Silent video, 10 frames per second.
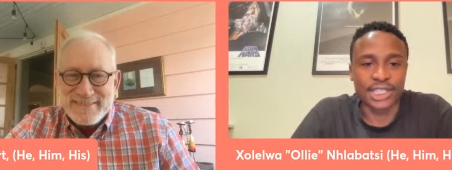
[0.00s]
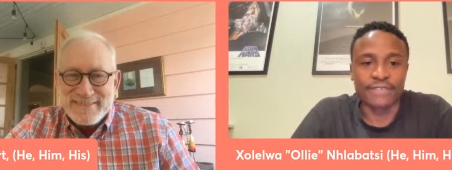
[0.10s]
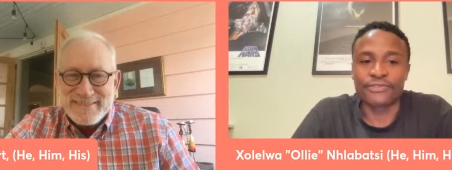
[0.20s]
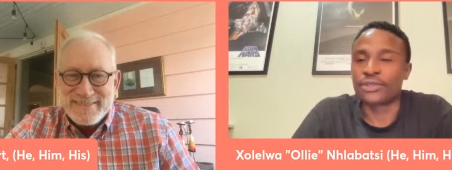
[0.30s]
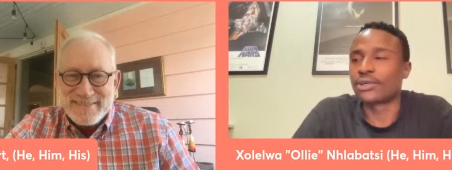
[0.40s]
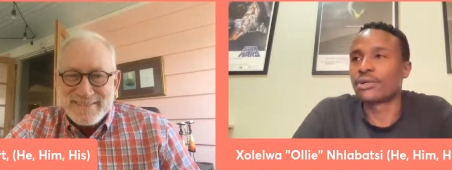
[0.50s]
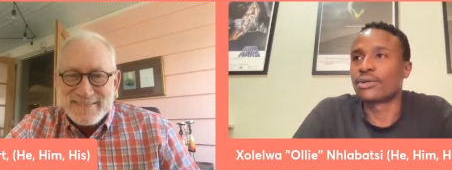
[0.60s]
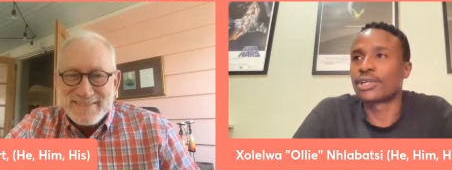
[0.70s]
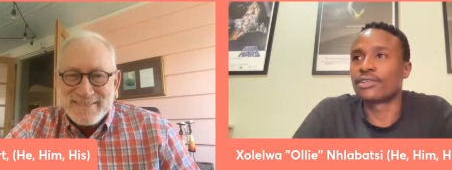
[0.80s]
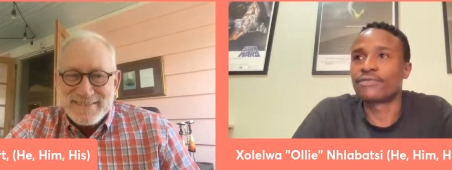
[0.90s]
Speaker 1: And if
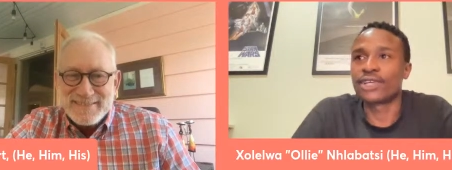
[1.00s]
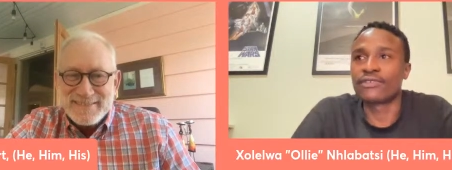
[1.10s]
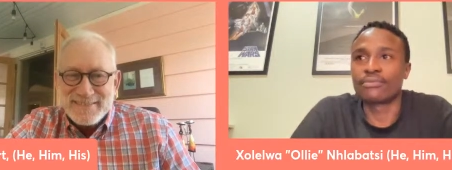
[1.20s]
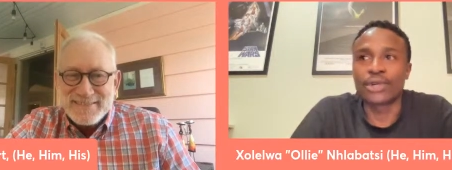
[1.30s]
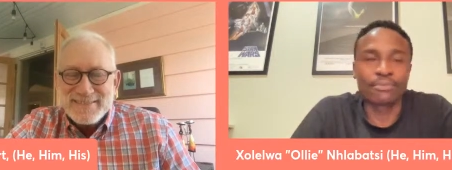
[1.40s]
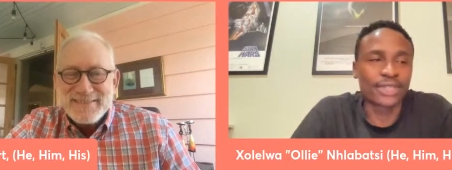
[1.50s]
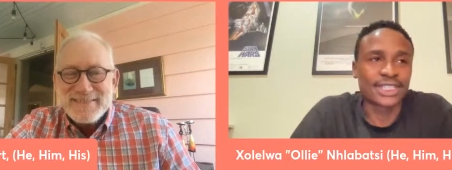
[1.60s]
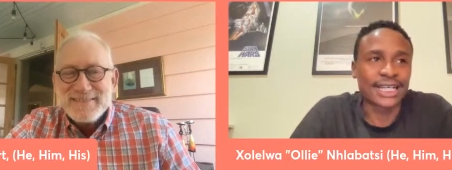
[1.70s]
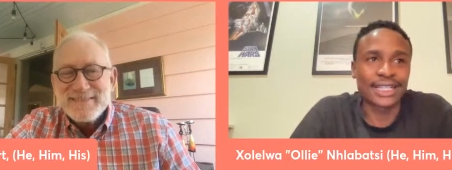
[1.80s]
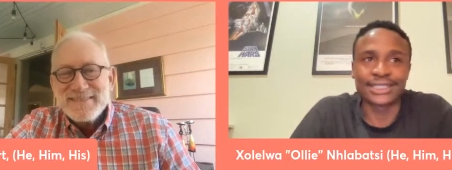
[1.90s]
you're, and if you have a mob
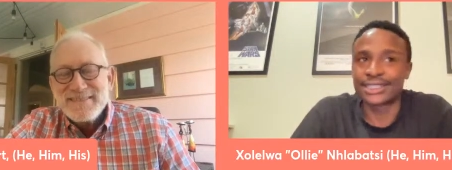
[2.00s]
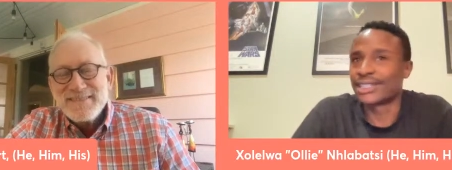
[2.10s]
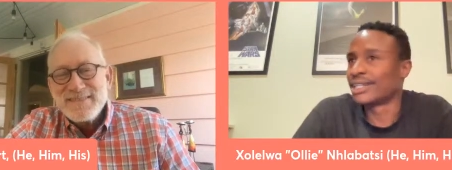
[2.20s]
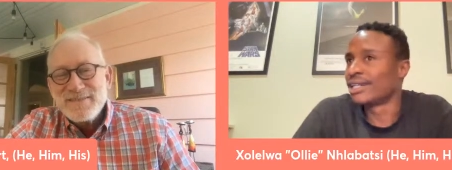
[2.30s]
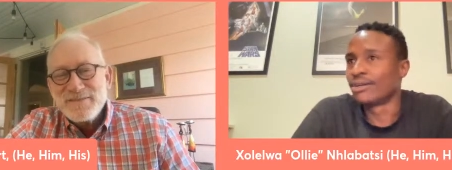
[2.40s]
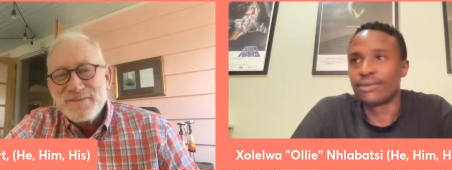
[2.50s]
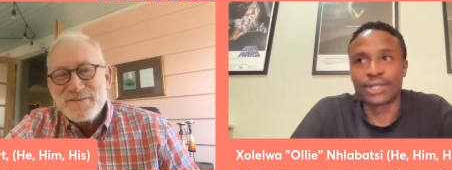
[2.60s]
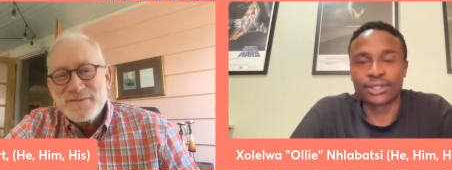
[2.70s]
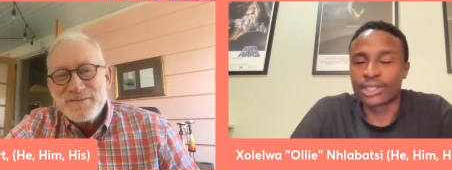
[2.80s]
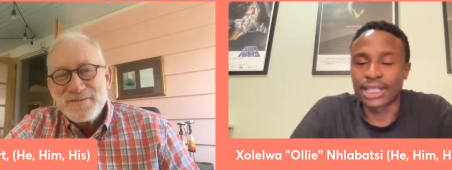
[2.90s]
mentality, well,
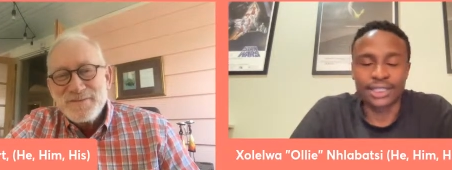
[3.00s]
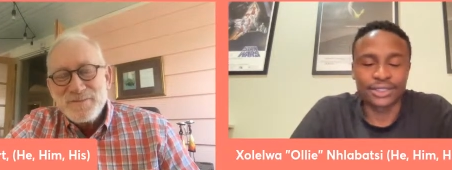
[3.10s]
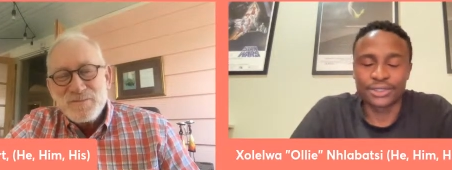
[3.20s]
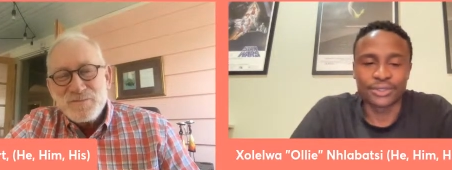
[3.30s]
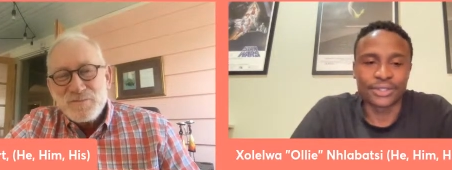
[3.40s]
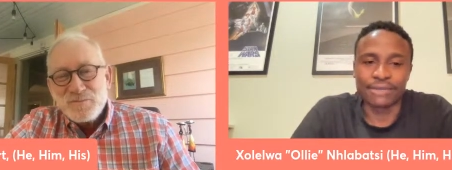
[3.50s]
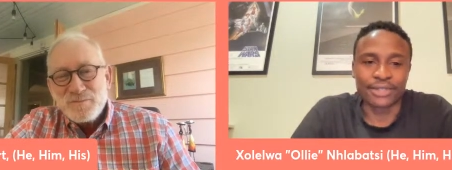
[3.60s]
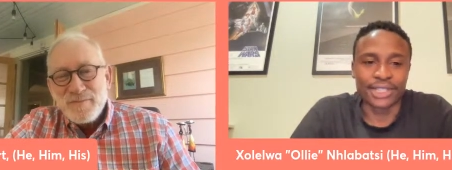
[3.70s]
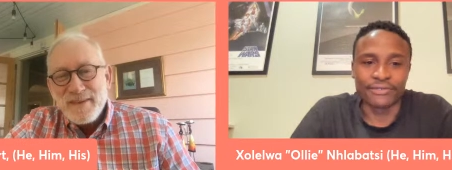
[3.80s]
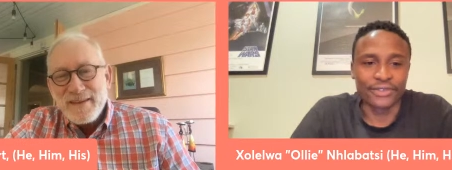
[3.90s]
good luck to you. I
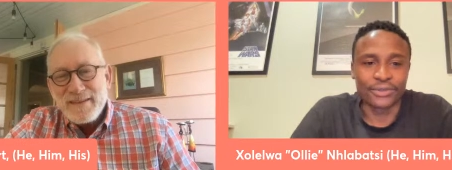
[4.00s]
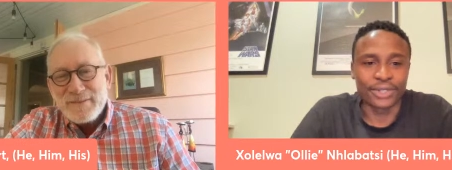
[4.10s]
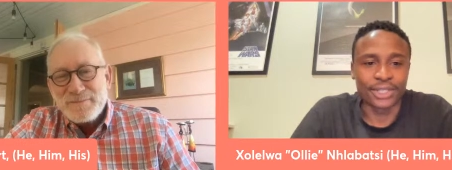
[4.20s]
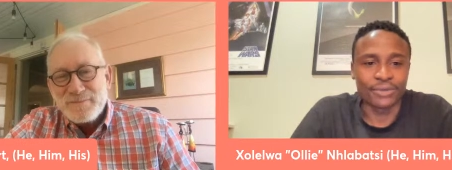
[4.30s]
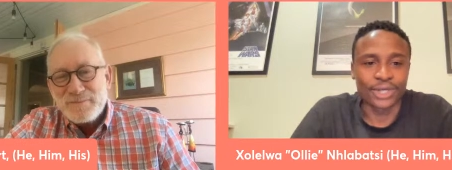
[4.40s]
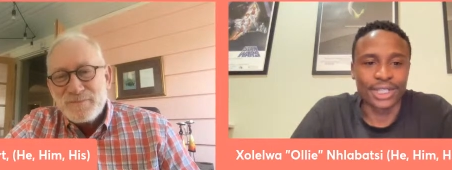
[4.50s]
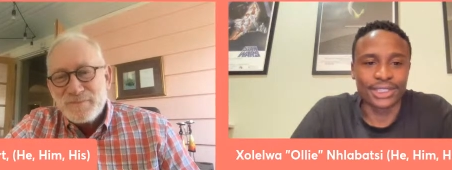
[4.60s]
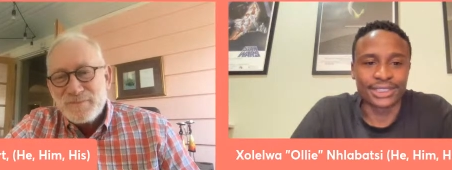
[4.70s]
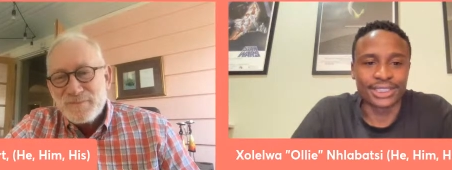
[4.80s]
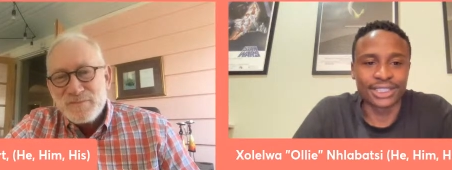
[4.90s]
mean, if yeah. you are the one
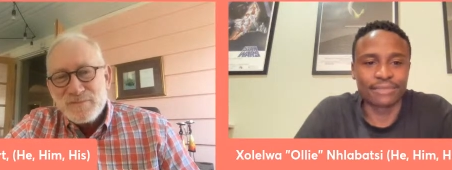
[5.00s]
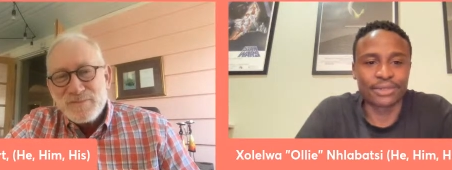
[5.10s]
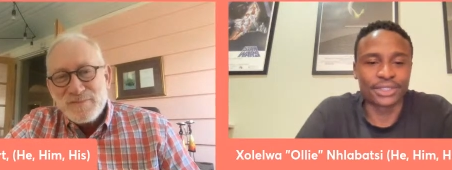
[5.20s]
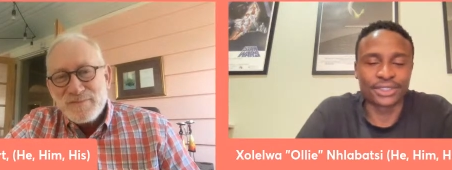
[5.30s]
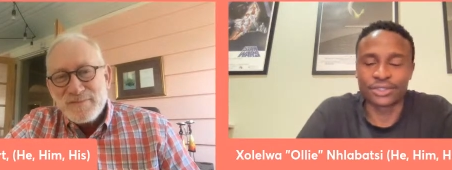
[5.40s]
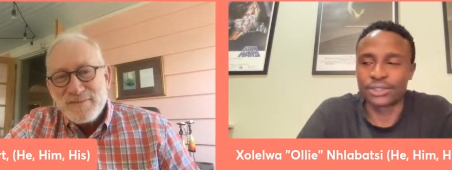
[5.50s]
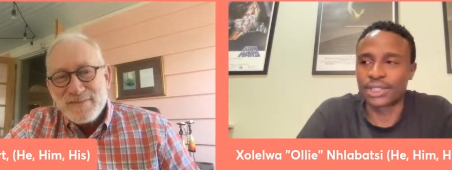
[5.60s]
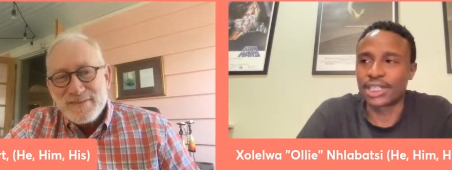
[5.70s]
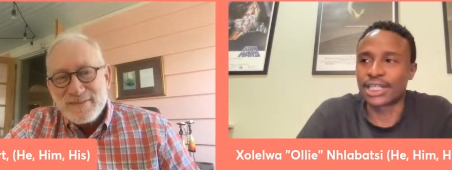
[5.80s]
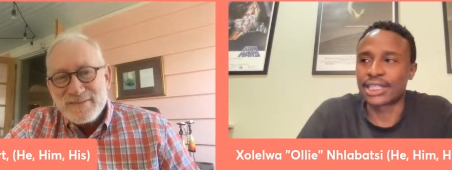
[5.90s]
and singular person, so it's
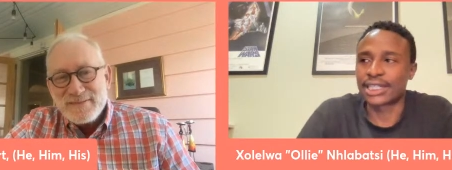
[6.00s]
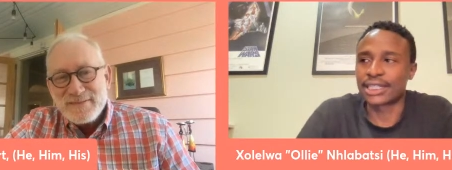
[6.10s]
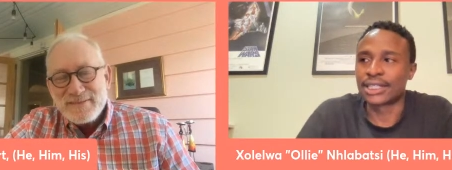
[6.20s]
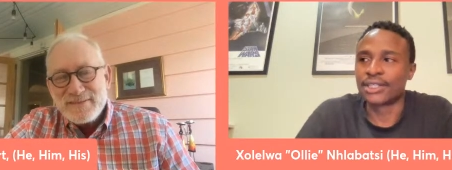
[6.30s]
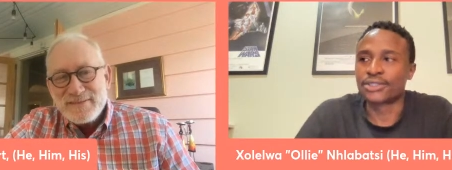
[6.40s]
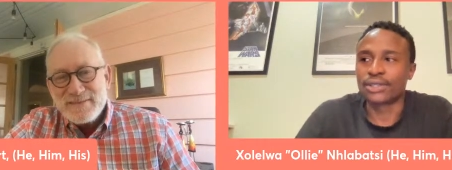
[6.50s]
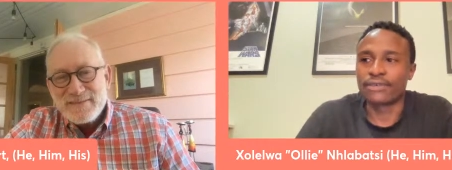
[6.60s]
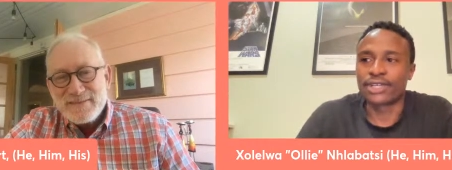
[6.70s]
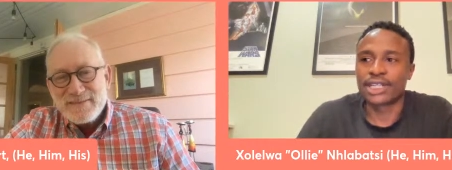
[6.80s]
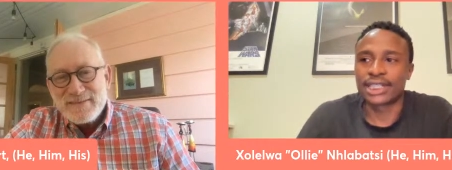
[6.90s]
kind of like thing. So I
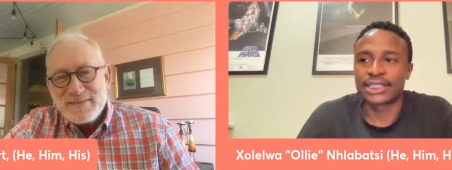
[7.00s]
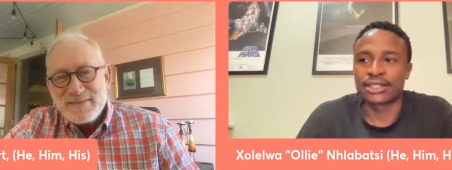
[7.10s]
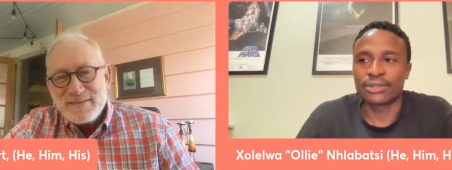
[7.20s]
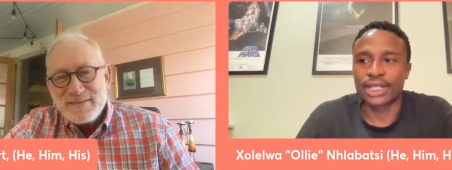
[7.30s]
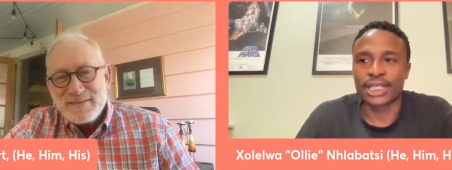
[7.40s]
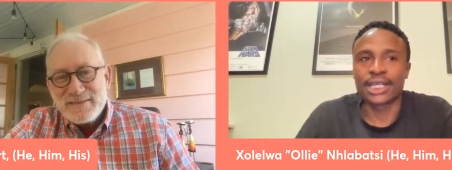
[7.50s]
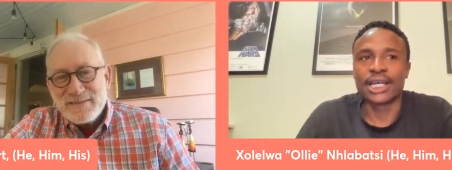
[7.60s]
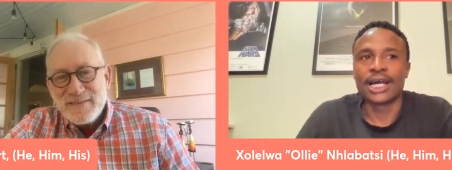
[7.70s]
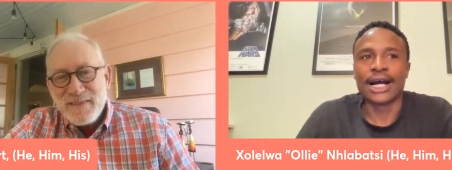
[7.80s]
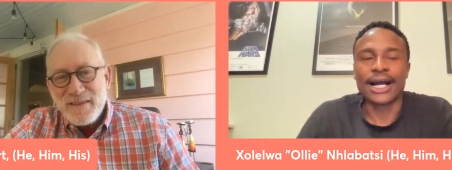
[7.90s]
realized that okay,
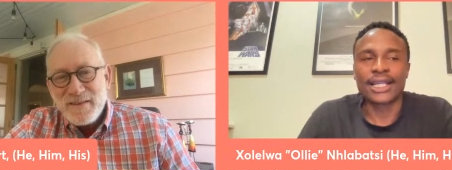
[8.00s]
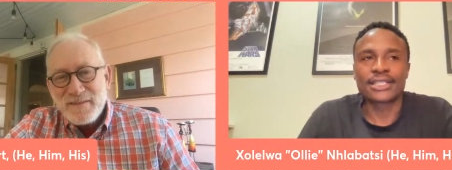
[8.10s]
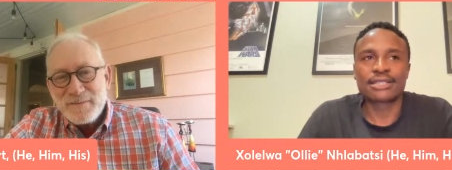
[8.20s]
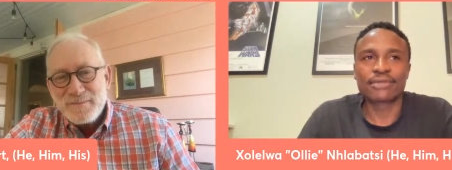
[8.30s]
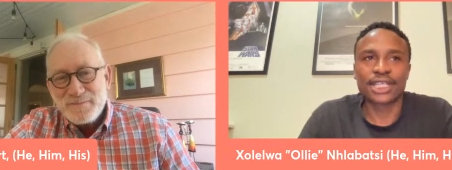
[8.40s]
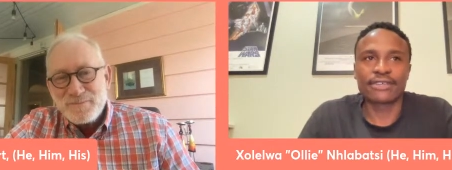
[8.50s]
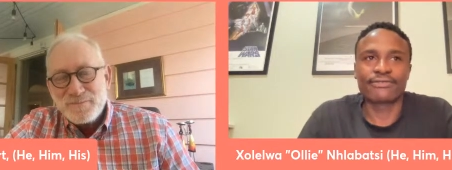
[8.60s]
I need to make a